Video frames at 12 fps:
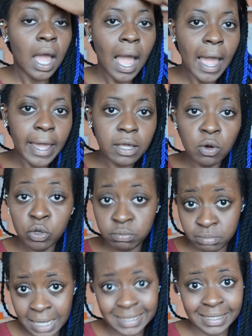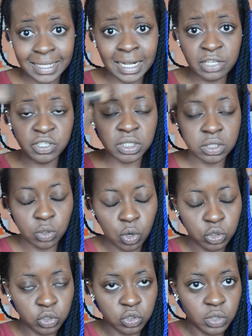As I said, I use this to
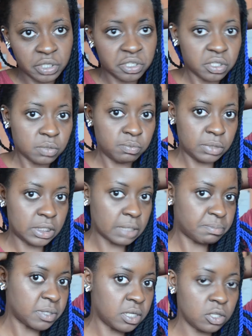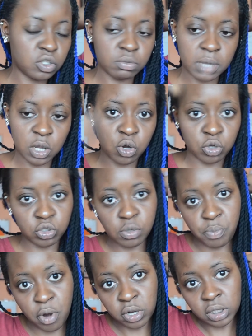contour, so I just dip it into my contour
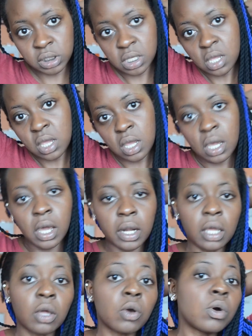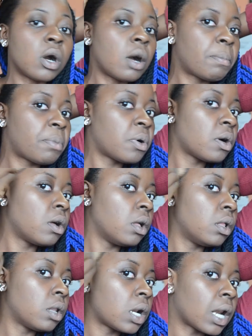product, and I go up
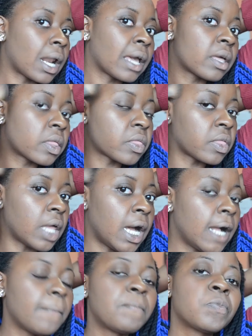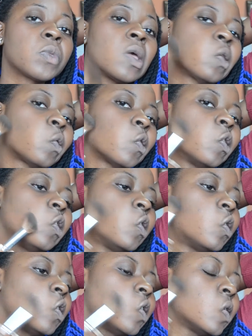like that. It's really
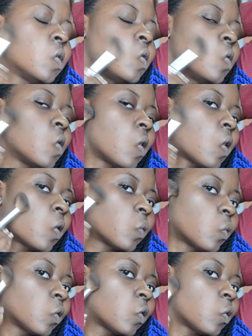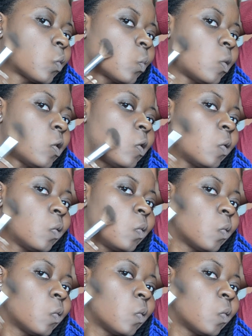good like this as well.